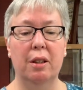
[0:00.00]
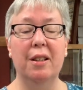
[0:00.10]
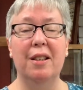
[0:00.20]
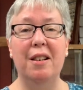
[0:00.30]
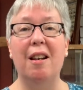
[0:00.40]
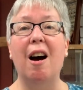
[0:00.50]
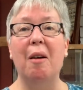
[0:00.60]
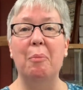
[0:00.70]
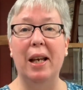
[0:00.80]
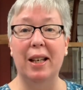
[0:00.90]

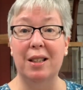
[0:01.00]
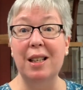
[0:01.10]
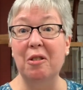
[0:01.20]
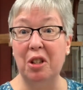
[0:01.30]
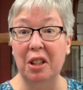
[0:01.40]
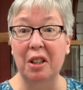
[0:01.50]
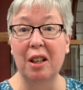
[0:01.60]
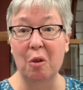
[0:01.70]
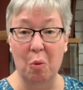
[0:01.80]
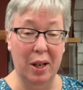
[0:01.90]
not paying attention
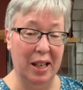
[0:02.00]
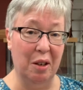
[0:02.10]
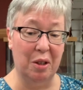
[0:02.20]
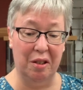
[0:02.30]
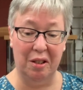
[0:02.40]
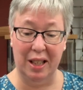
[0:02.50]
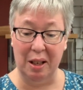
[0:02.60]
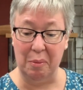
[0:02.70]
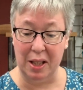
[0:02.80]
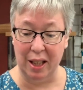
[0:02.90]
when I ordered
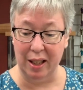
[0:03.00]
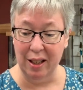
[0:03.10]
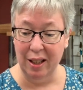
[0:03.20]
DMC.